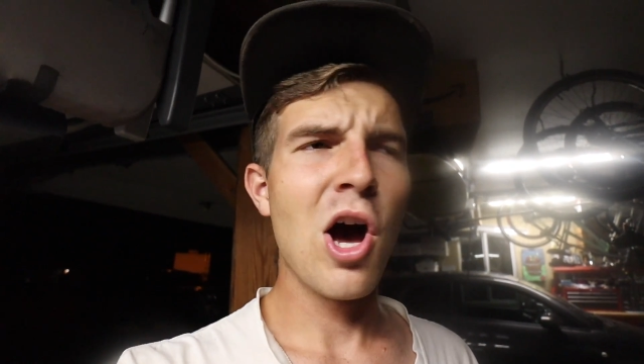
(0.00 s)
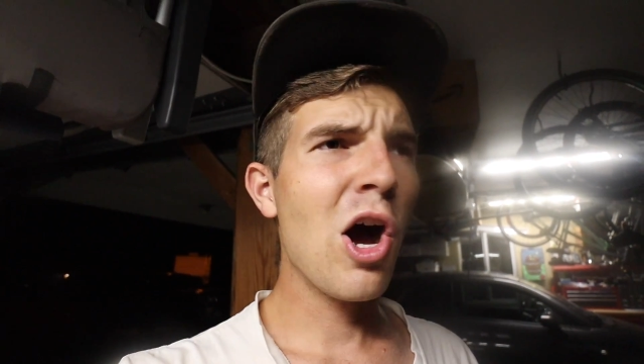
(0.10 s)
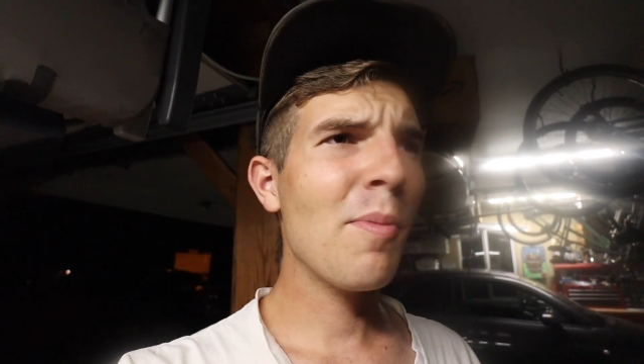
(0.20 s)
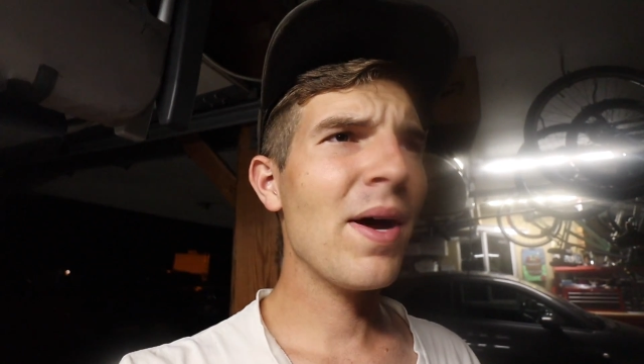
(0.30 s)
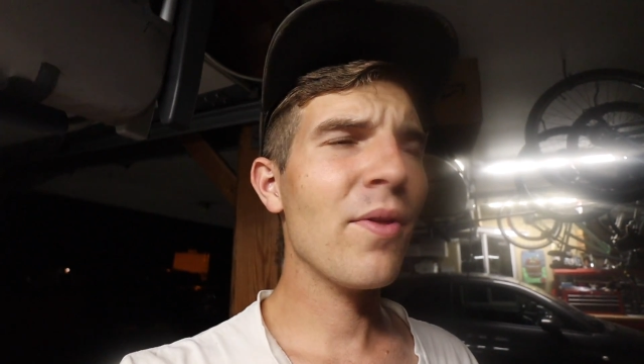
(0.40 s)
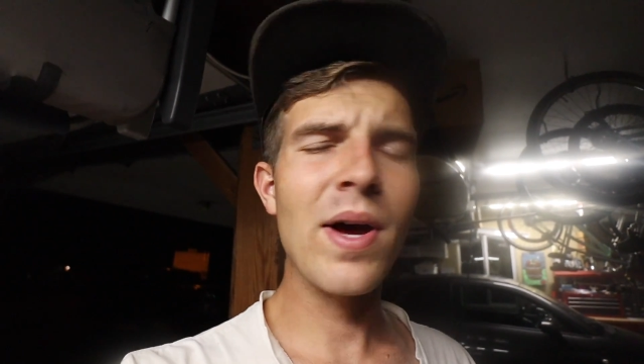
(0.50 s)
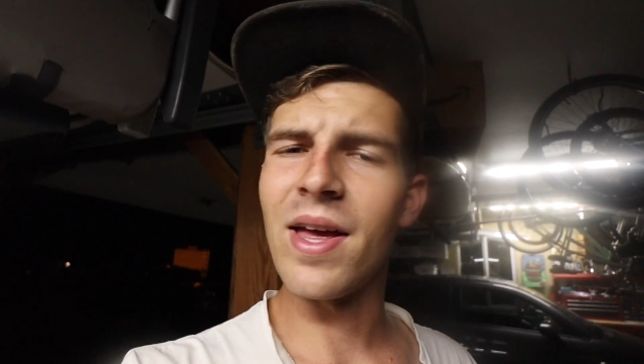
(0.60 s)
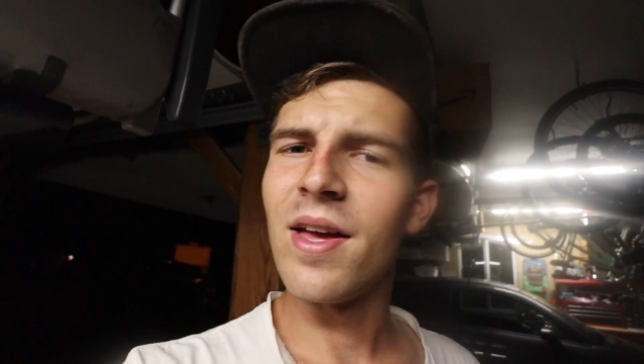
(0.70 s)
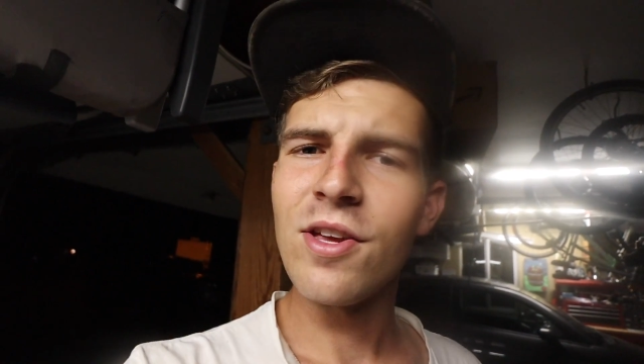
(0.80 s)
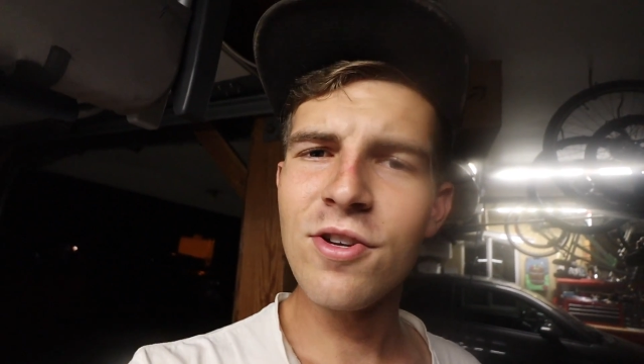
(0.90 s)
Oh, by the way,
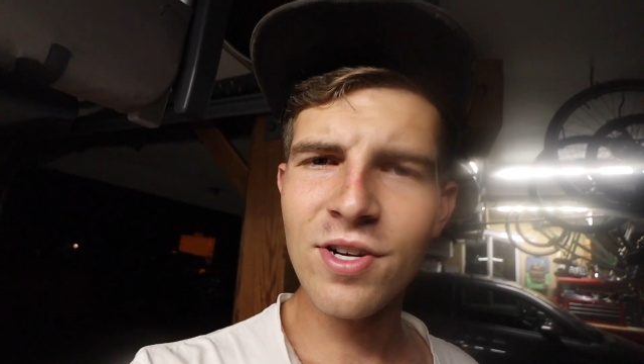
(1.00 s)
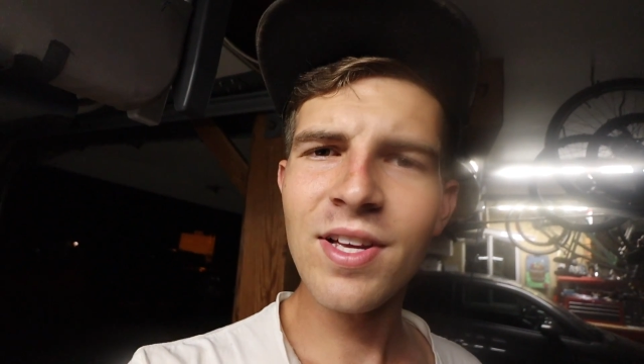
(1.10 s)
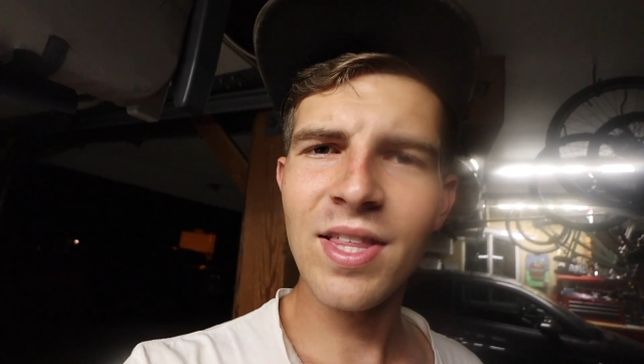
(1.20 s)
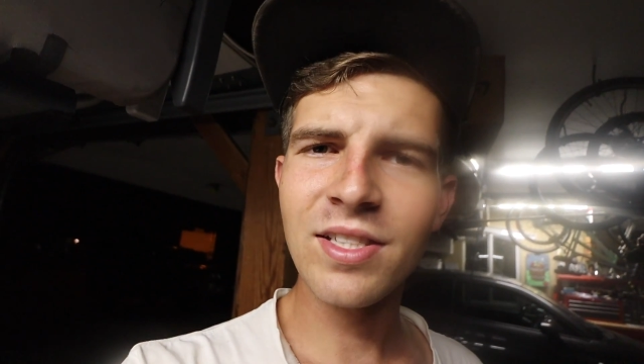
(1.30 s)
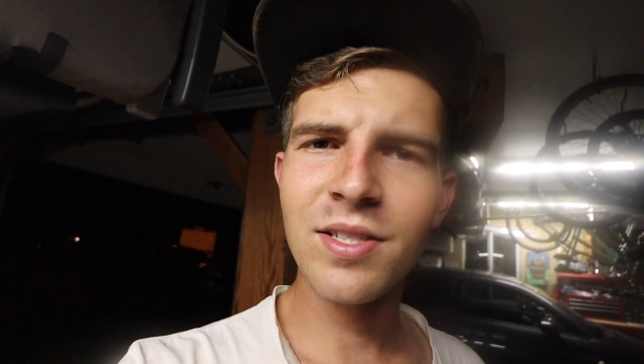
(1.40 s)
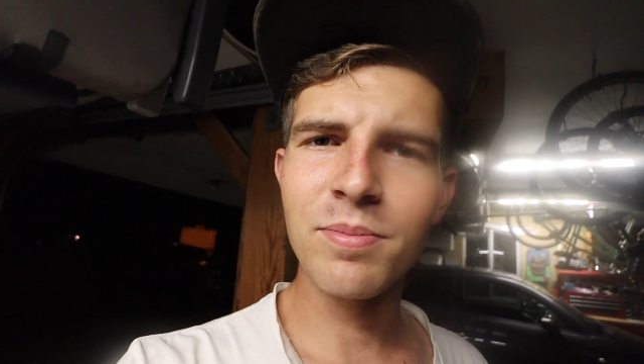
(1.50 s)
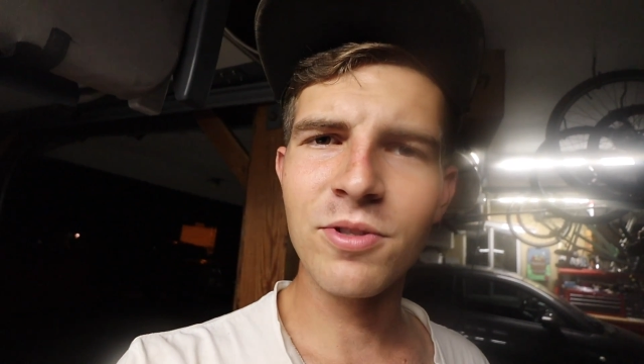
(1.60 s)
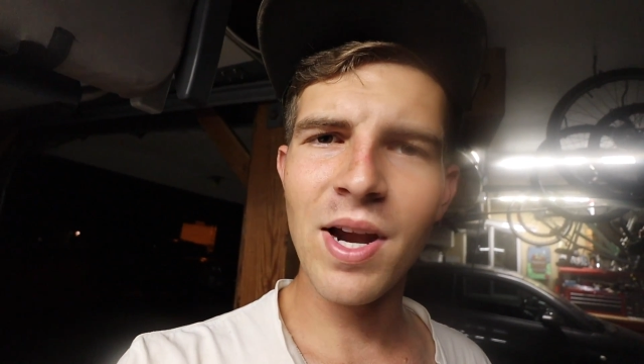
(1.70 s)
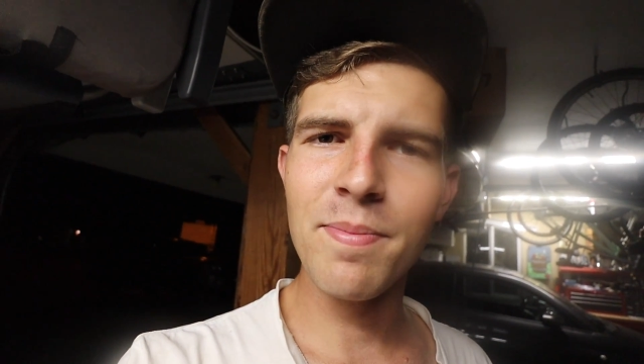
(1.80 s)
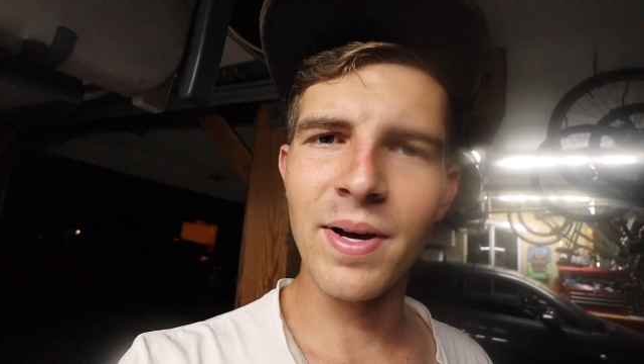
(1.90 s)
you should hit that
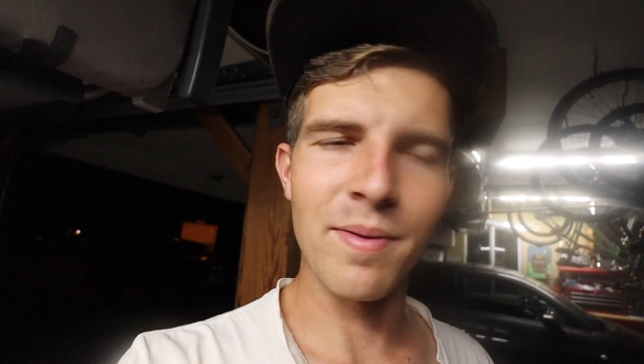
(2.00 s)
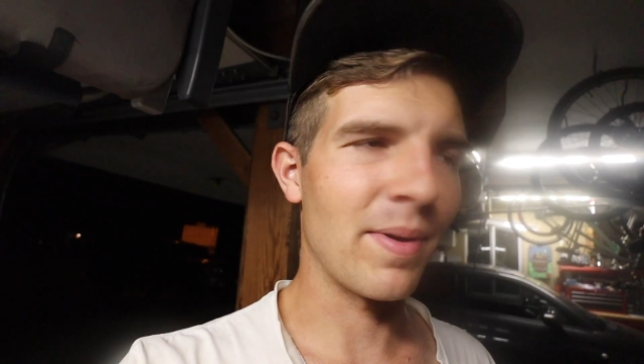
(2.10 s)
subscribe button,